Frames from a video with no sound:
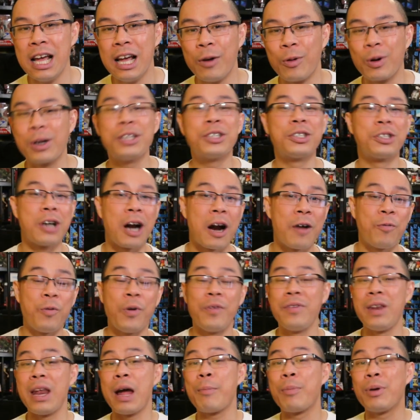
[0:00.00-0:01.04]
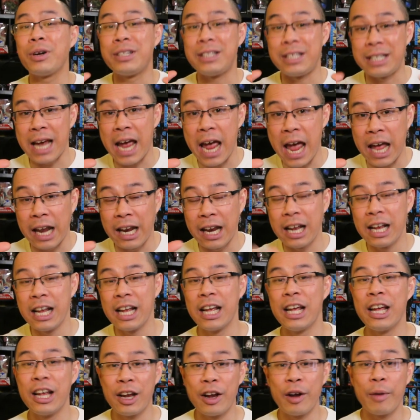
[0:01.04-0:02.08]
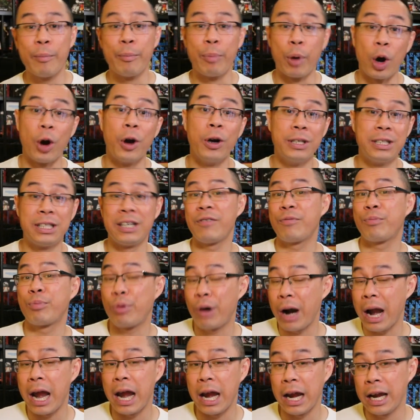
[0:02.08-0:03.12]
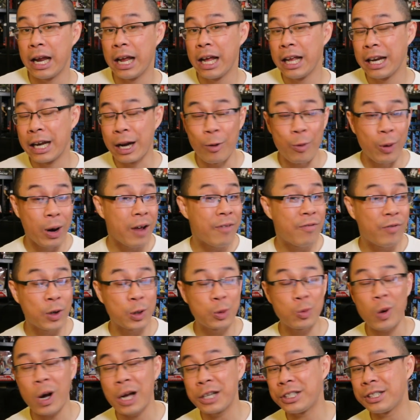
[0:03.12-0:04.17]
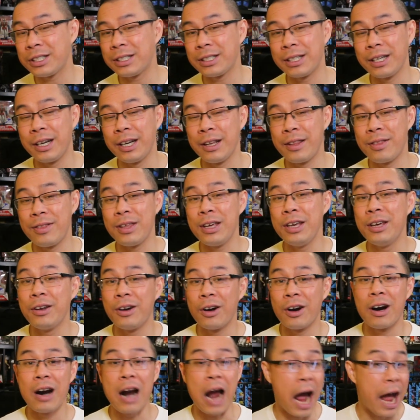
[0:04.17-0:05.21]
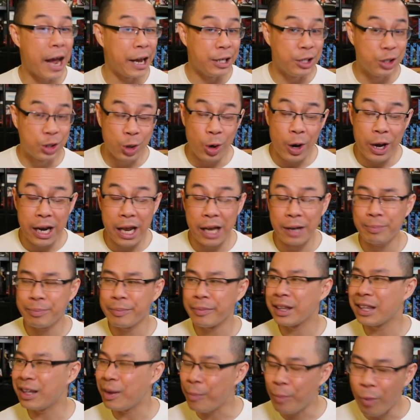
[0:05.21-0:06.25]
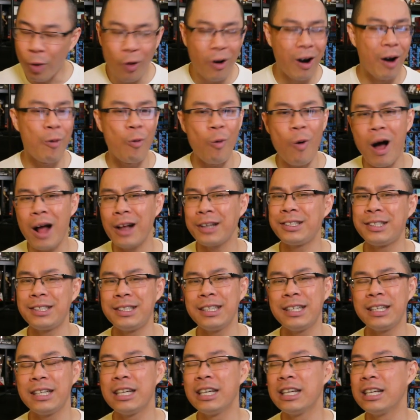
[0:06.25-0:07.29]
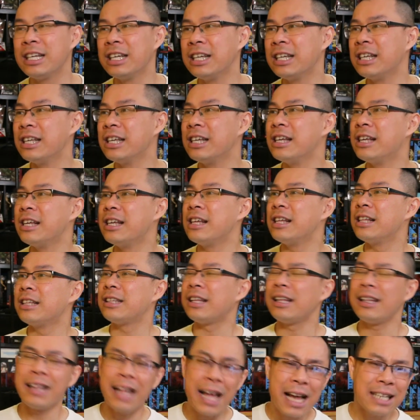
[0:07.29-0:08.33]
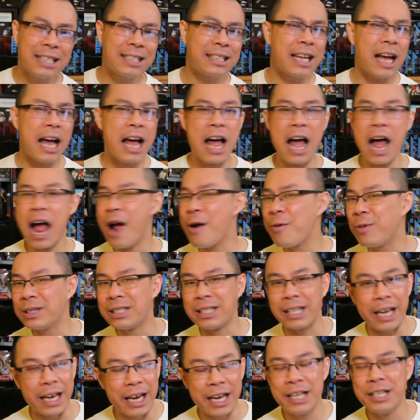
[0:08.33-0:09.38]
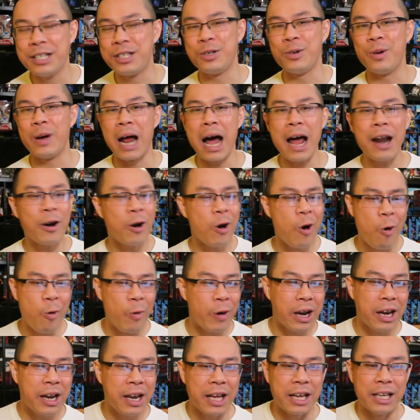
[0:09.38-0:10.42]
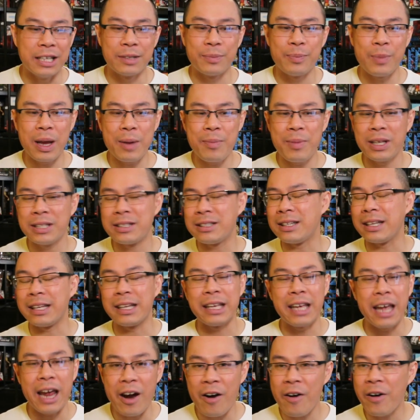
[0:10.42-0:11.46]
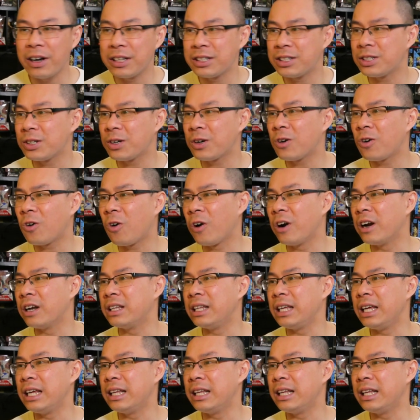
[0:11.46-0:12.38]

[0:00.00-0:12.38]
We're going to start off with number 10, Birds of Prey. Now, when I first watched this in the theater, I enjoyed it. The more I watched it, the less I was into it. I don't know what it is. Maybe it's the character or